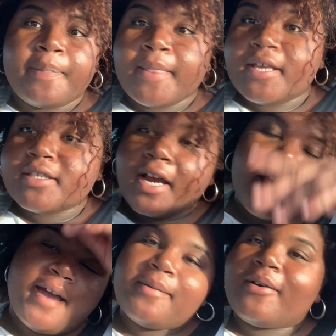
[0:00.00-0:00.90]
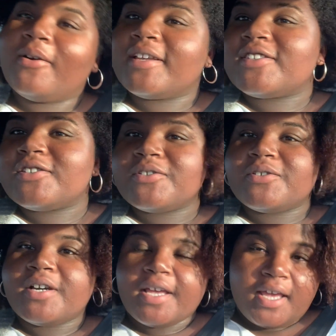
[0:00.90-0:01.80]
Sorry, I'm going
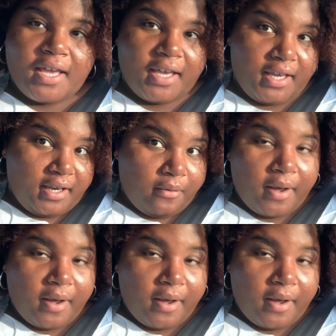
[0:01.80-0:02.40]
to eat